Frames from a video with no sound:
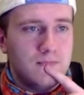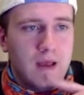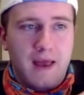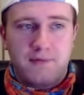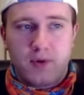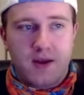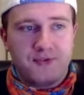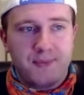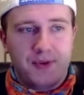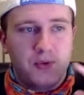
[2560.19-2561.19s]
Everyone else
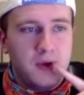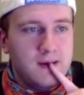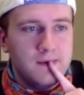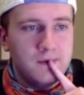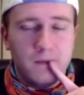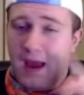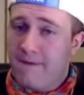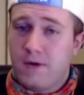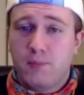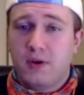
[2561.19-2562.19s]
in between. I
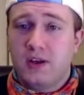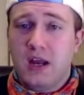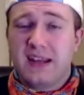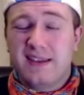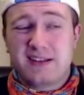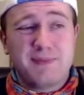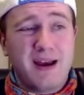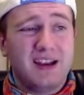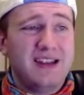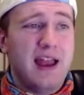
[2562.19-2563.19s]
feel pretty good. This is my
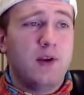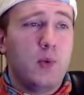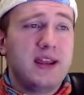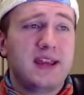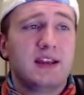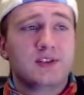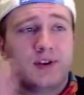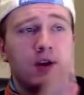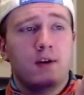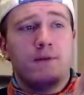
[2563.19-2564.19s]
contender weekings.
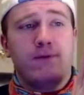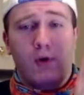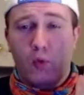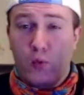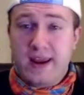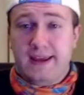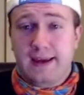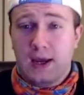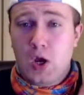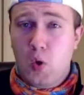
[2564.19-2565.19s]
For week
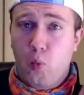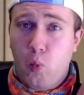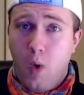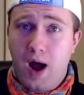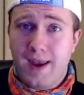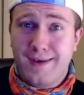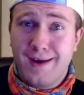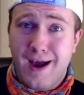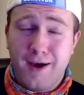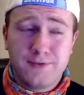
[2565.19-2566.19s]
1
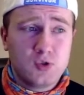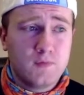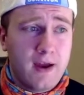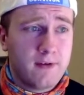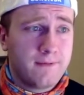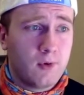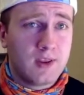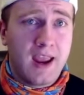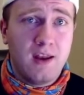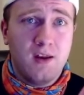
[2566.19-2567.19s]
of Survivor
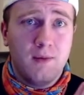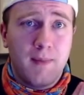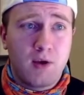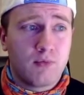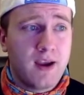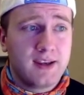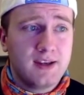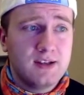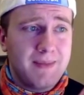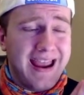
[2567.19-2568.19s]
48, my
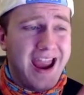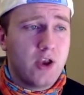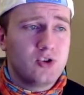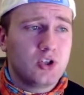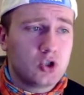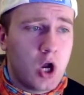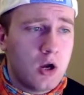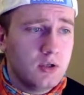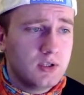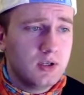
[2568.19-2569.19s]
rankings, my Edgic
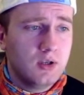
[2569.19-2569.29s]
chart,